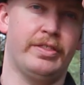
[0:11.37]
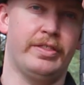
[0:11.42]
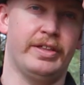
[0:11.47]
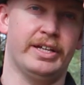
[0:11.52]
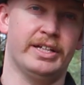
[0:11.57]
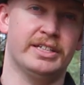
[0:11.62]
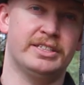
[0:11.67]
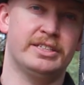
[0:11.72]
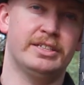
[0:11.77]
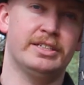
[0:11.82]

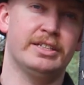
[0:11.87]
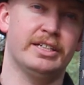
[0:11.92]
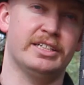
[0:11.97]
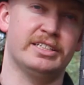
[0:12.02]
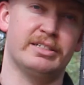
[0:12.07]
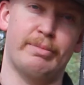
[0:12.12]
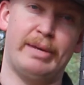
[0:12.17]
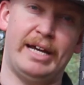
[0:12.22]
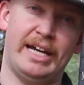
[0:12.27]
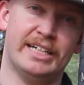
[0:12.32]
This
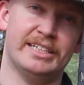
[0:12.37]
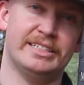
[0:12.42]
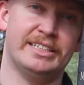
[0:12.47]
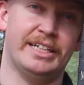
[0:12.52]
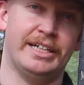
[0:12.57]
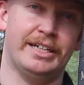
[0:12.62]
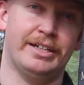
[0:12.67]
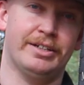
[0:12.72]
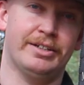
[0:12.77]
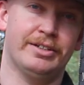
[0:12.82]
is a
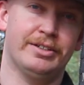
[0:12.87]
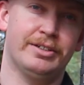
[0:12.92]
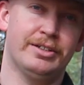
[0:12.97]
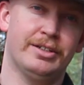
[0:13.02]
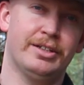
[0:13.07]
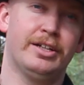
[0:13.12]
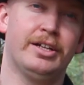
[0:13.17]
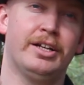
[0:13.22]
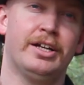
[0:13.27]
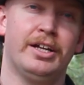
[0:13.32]
magazine.
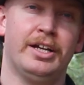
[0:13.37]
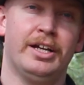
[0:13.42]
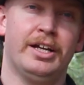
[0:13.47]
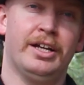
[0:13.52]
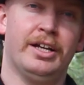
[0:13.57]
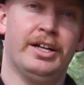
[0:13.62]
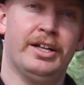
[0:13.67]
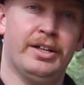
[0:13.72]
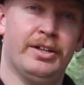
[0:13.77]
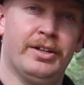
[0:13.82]

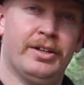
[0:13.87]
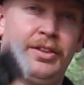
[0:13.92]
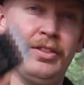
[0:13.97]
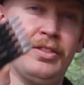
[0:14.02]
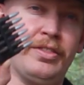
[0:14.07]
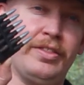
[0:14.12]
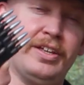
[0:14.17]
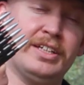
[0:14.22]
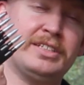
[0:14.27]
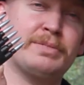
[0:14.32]

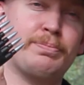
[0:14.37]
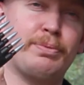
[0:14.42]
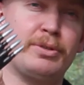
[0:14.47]
This